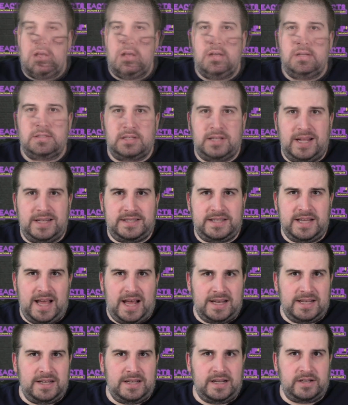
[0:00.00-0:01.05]
So that's the
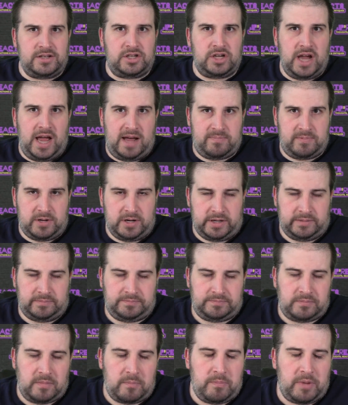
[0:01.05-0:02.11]
end of the chapter.
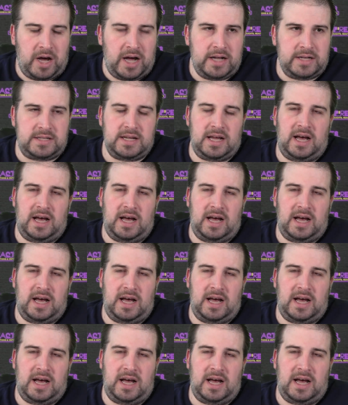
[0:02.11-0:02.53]
But